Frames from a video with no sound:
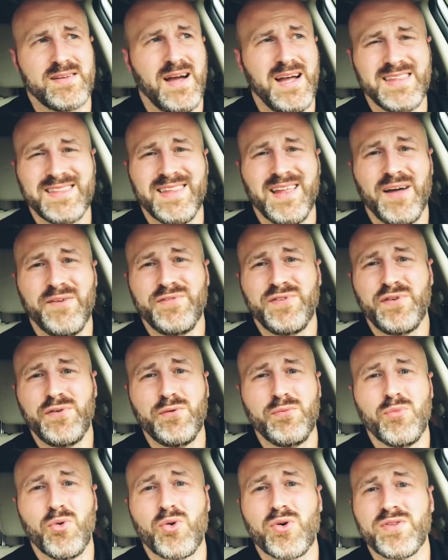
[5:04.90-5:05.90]
loves
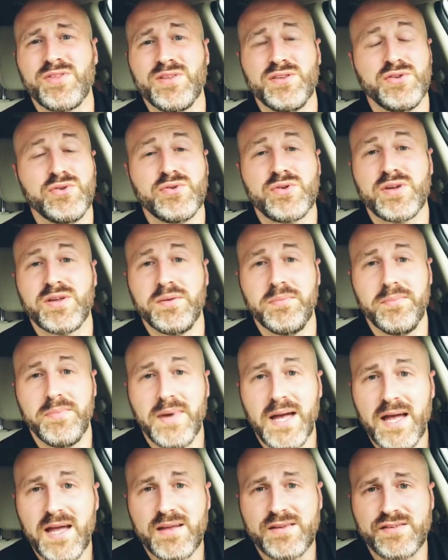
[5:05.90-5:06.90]
you more than you can
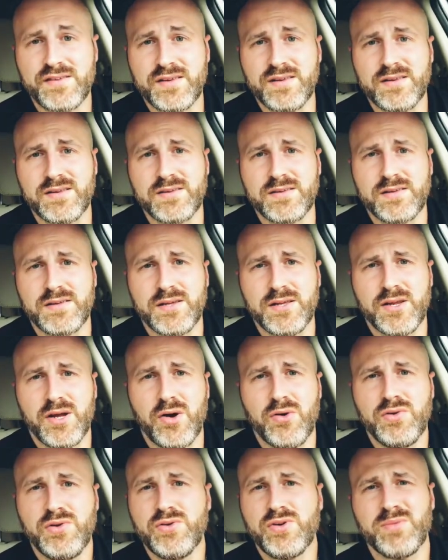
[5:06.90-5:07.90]
imagine.
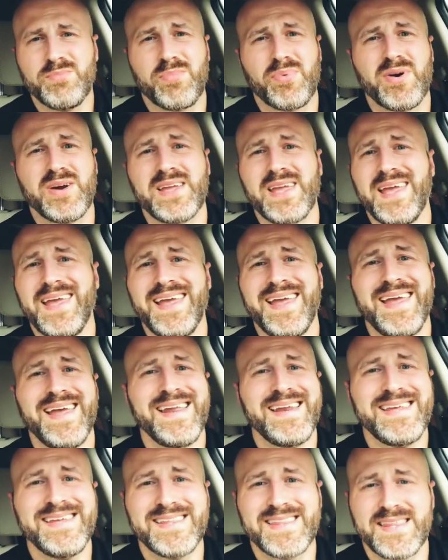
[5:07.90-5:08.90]
You can bring
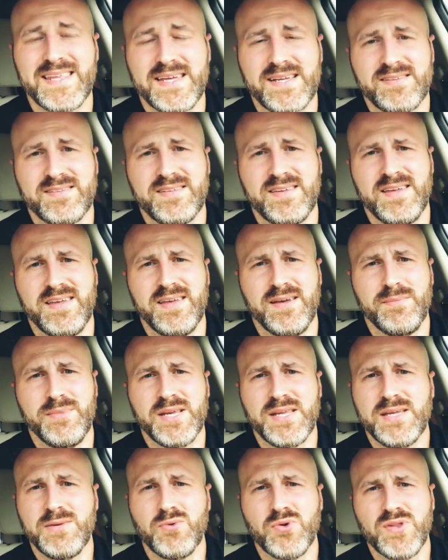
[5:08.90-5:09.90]
anything to him
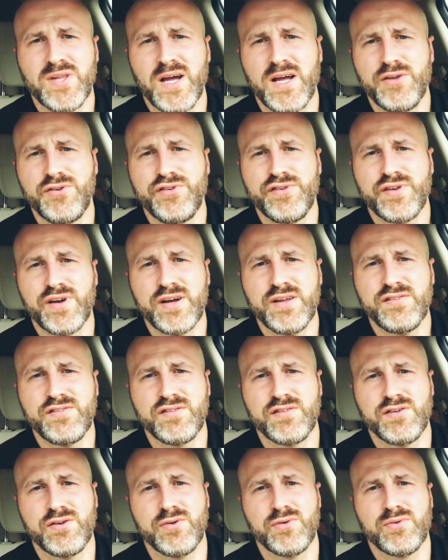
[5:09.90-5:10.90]
and he will not
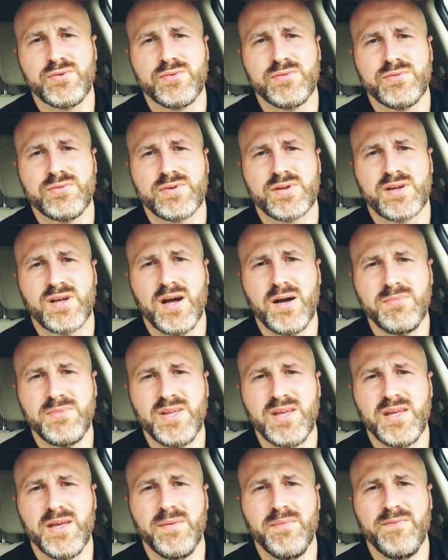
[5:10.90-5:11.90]
judge you. Come
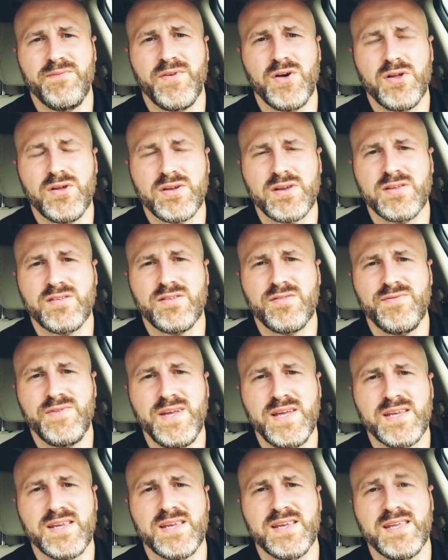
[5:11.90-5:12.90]
to him, fall at his
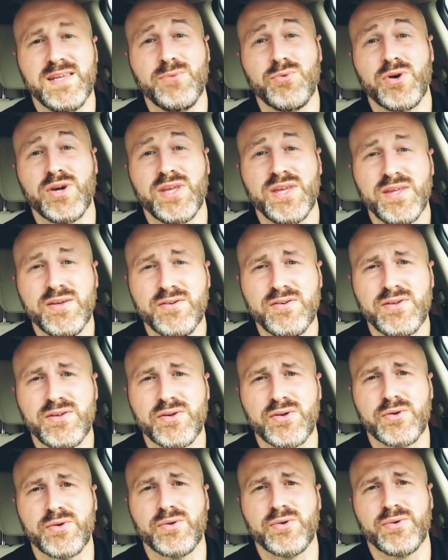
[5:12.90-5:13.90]
feet, and he will heal
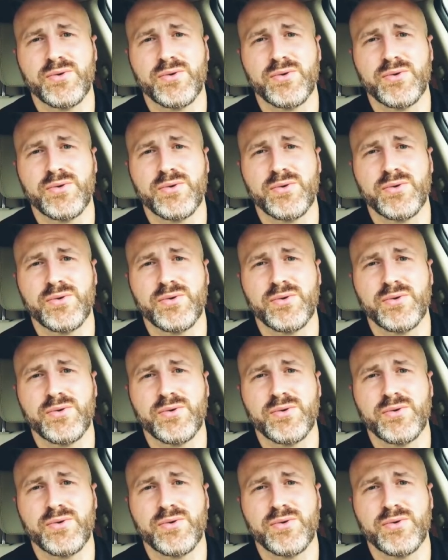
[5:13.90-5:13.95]
you.